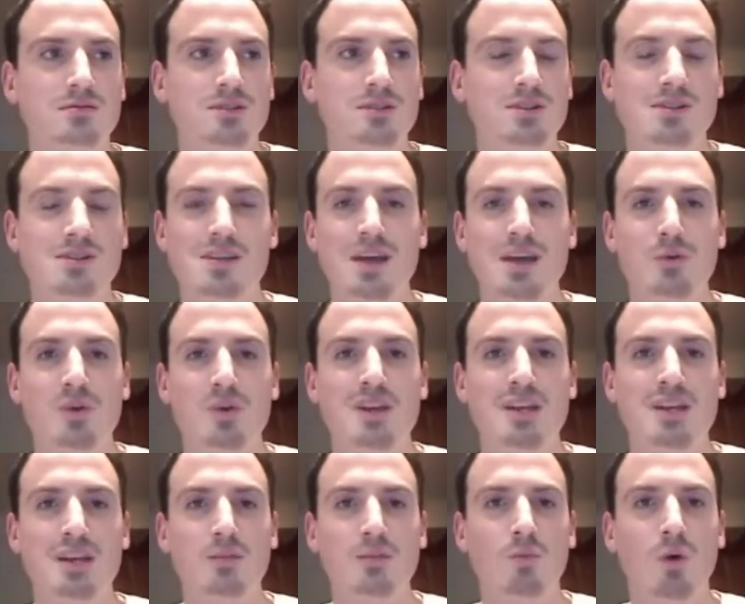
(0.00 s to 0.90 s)
to say we
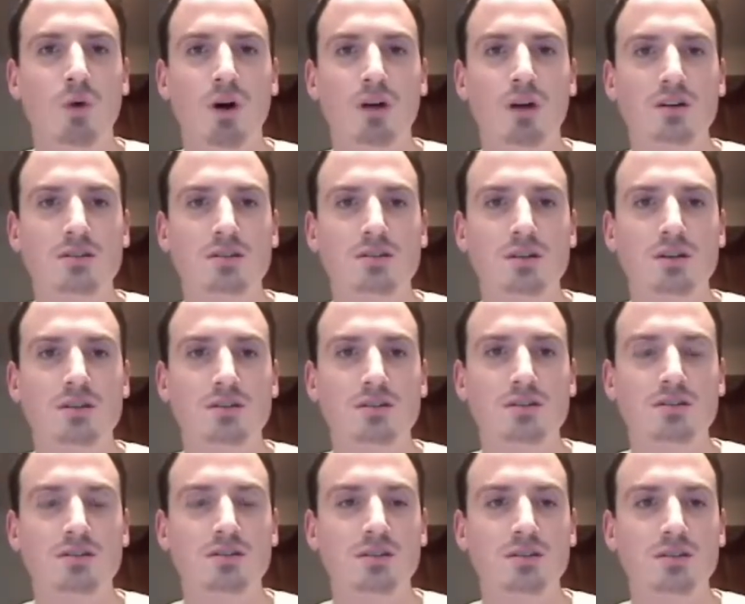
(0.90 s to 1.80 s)
need one
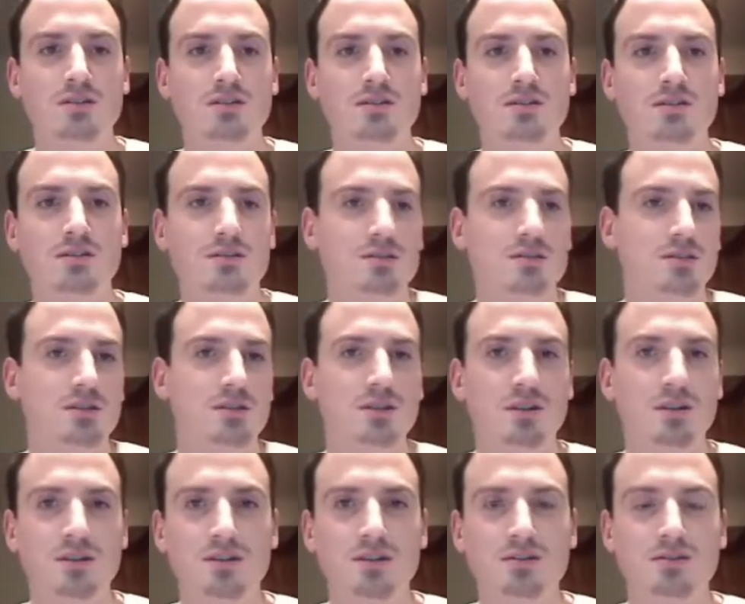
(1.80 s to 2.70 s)
is
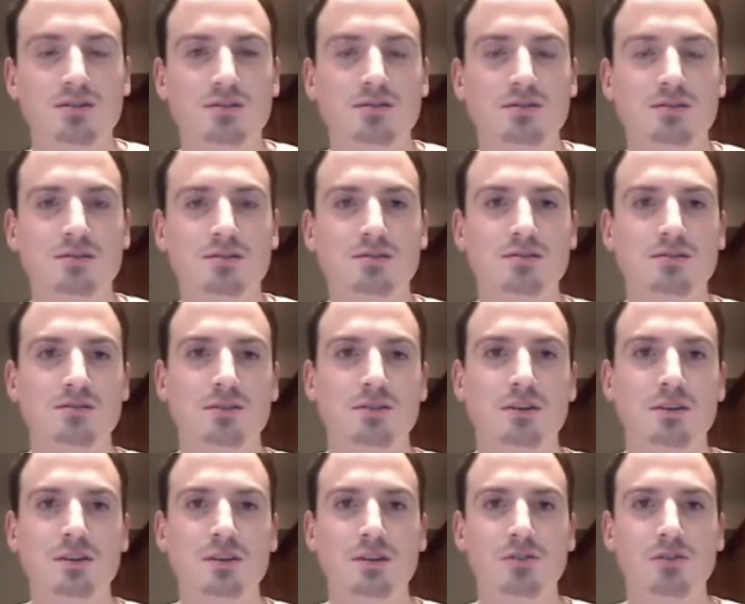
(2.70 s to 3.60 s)
a
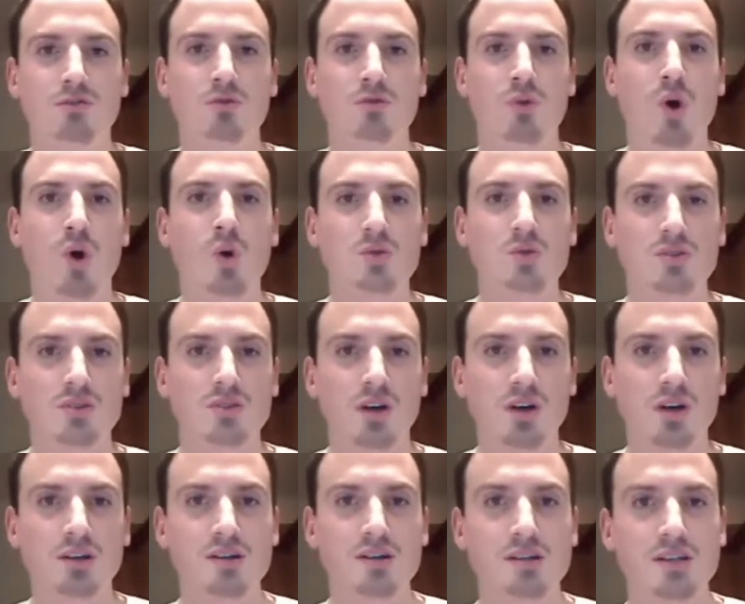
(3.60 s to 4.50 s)
gross
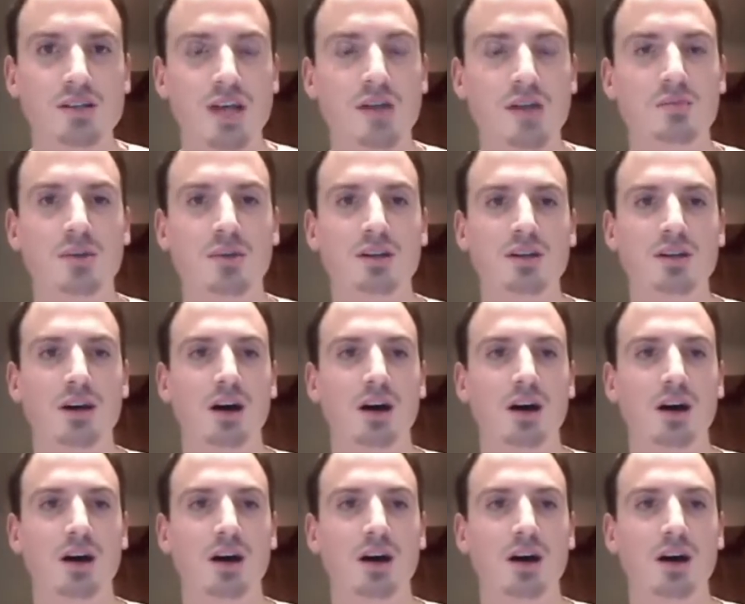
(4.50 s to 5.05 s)
understatement.